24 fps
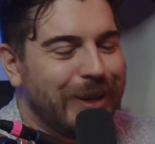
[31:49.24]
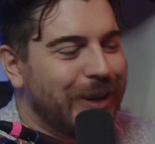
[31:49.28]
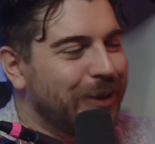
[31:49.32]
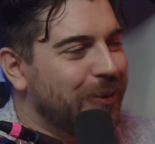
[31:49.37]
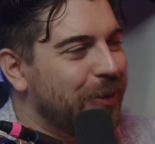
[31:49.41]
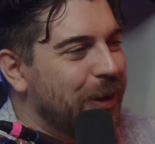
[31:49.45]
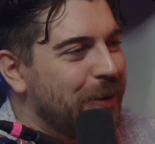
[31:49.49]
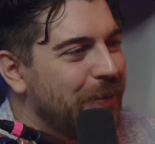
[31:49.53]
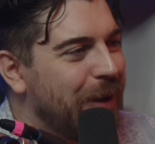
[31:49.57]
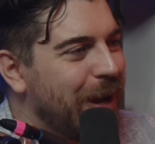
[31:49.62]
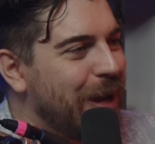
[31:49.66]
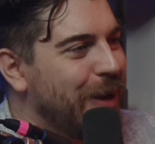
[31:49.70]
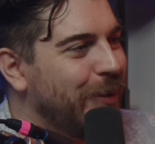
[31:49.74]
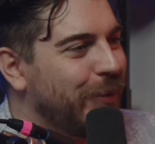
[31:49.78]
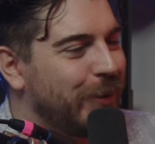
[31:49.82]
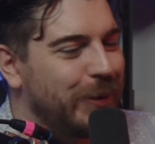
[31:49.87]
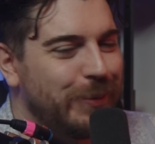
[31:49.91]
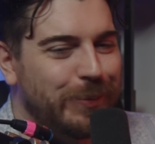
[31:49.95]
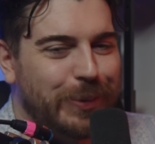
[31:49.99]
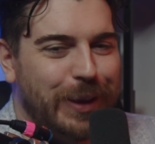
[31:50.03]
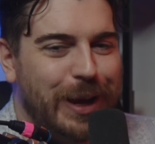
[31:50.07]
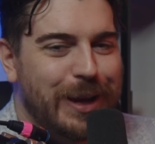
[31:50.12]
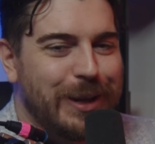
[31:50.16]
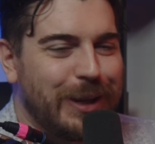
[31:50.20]
we may have
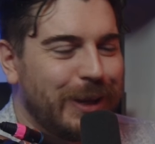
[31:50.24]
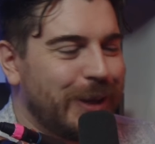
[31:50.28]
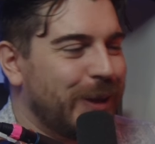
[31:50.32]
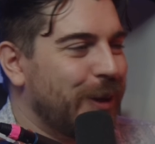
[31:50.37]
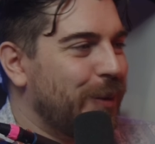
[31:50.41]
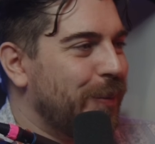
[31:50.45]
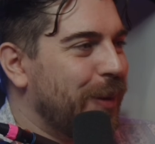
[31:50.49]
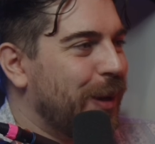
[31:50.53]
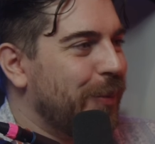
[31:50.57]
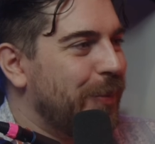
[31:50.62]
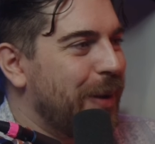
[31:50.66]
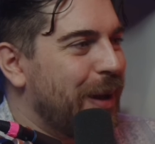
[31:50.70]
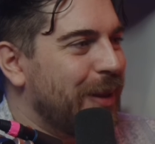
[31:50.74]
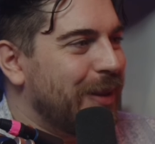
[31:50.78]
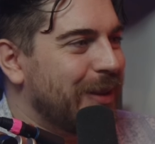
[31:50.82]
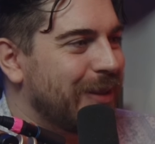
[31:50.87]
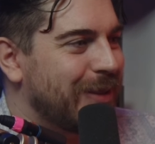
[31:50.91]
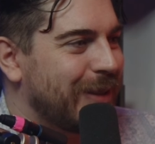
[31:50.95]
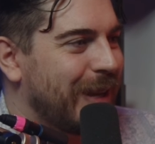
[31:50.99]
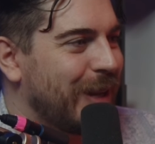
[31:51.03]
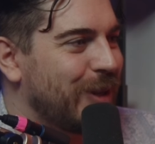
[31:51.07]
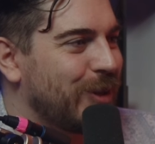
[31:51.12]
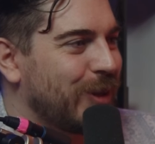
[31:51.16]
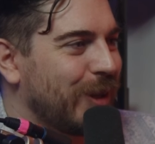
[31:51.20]
complained a little bit about the
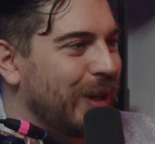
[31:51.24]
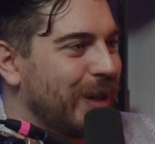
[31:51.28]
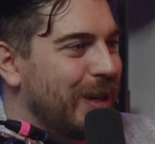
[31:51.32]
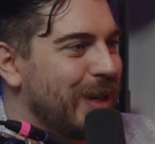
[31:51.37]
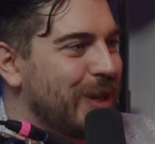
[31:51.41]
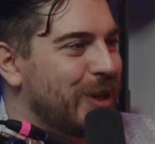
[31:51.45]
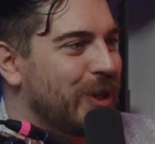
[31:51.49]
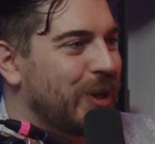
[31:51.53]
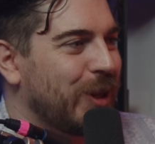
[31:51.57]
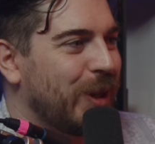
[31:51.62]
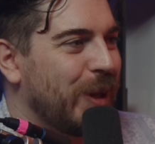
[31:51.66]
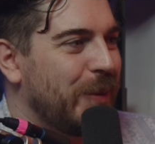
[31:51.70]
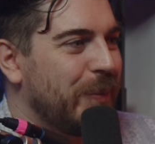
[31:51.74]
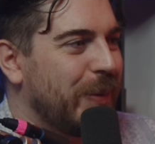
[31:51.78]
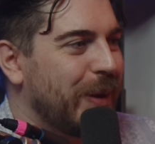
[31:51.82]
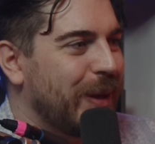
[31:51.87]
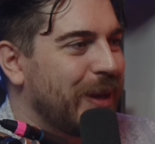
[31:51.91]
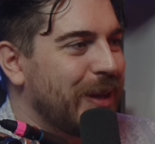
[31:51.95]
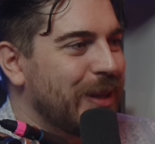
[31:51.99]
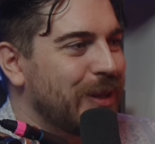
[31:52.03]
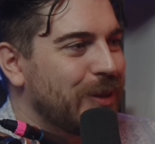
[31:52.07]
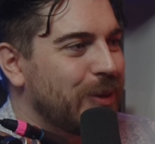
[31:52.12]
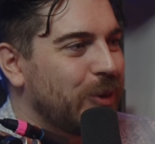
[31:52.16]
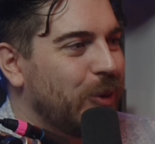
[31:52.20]
schedule initially
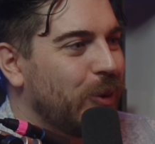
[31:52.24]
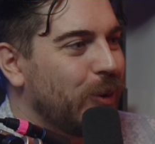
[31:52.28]
because all